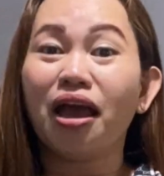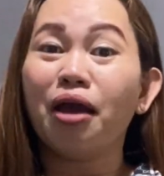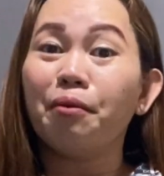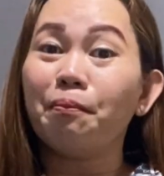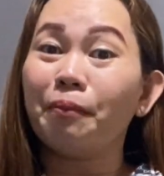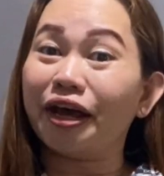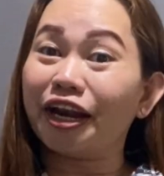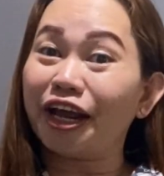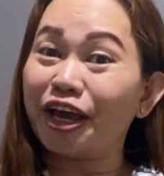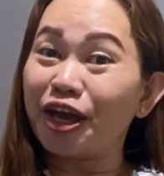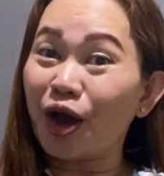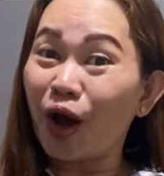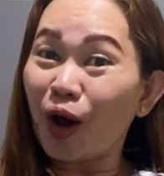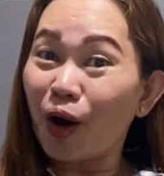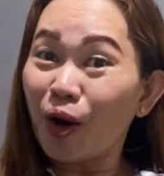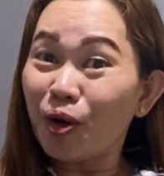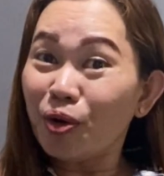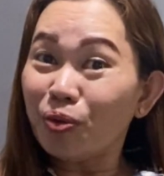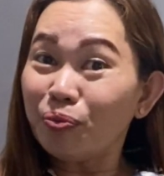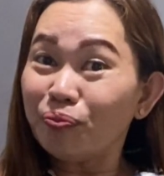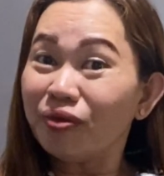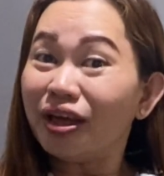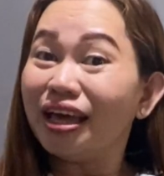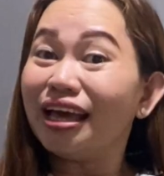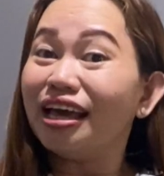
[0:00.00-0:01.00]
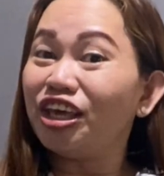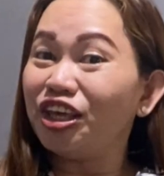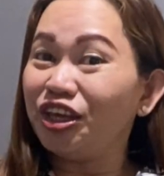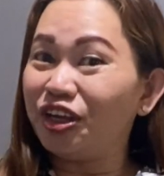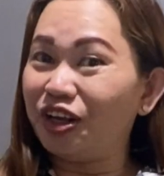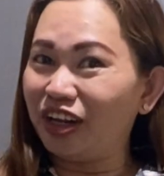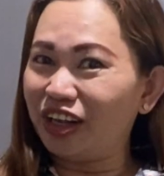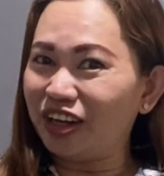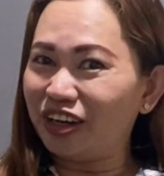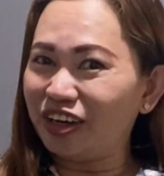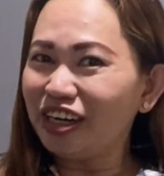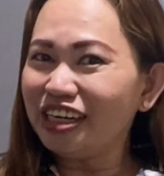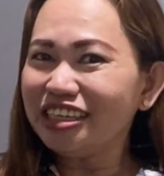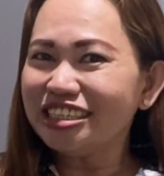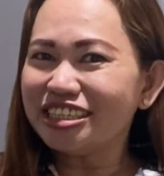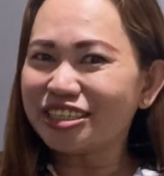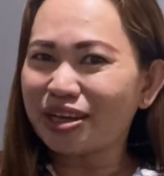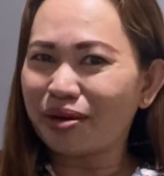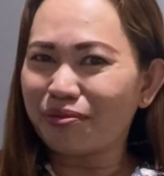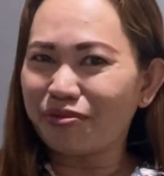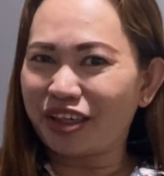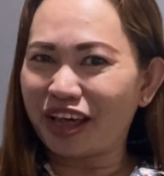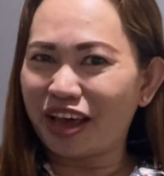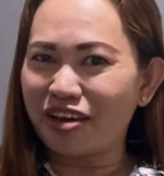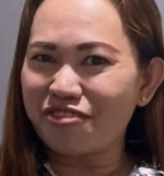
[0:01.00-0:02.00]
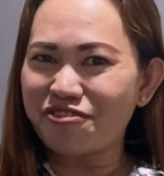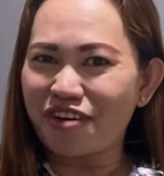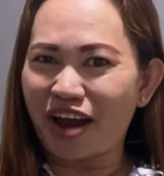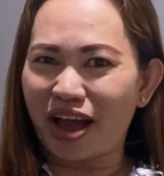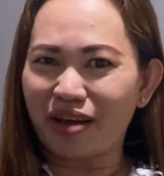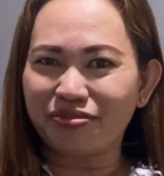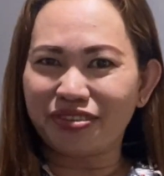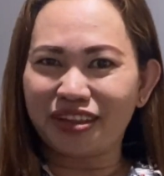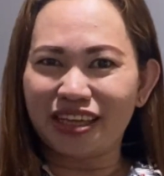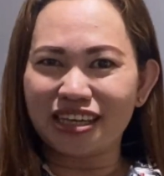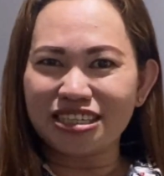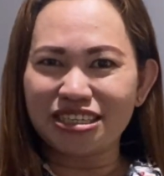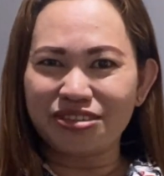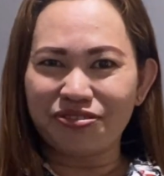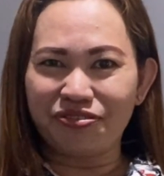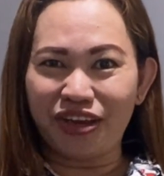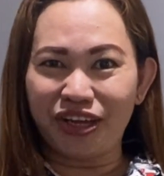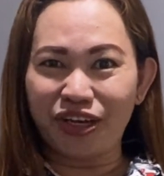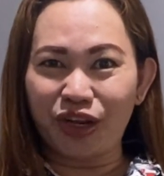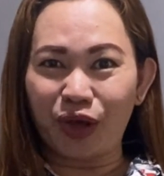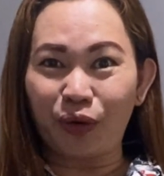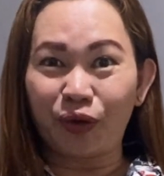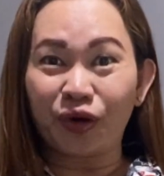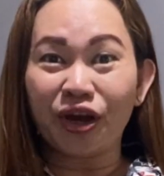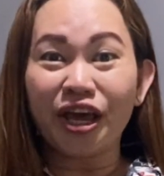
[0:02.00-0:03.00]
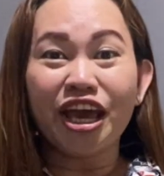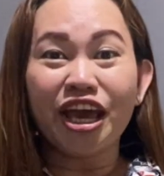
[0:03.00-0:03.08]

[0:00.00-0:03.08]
But I hope you learned something from this video.